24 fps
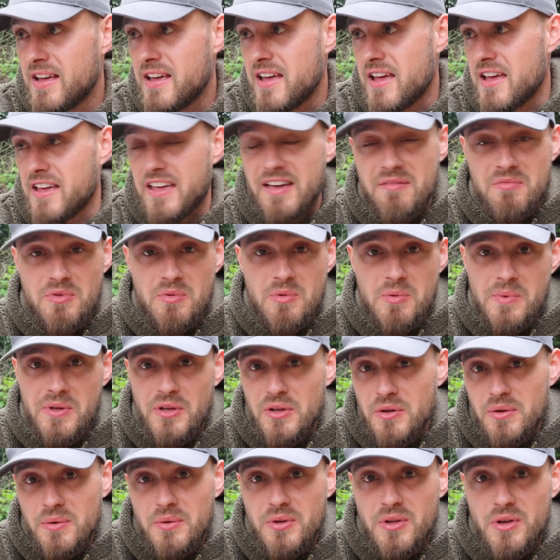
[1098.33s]
It gave me
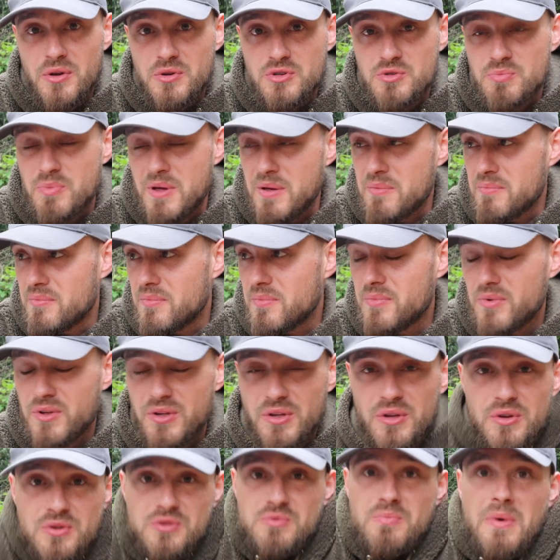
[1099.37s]

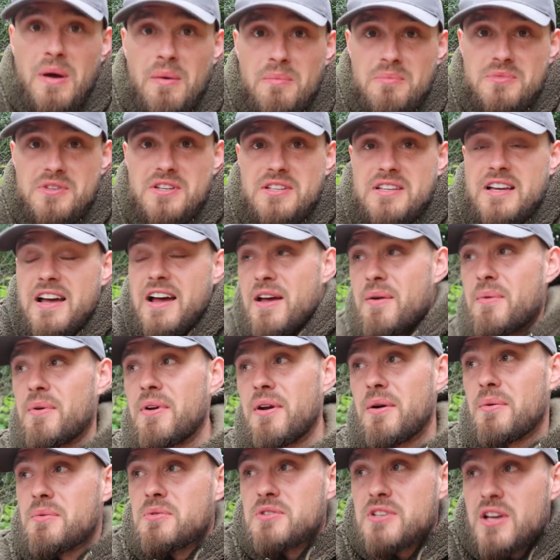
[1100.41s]
goosebumps, I tell you, when
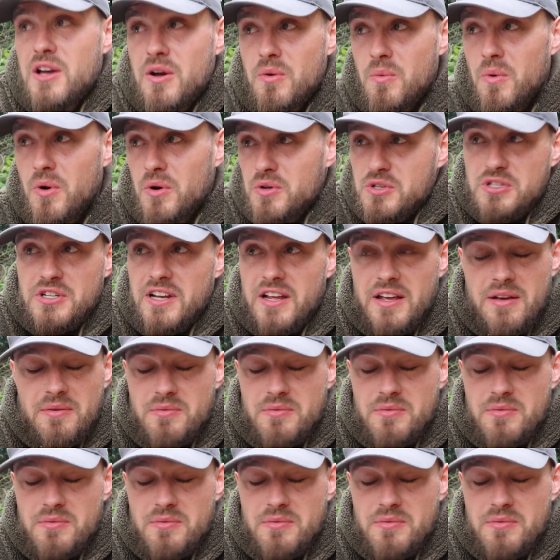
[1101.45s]
I was there watching it.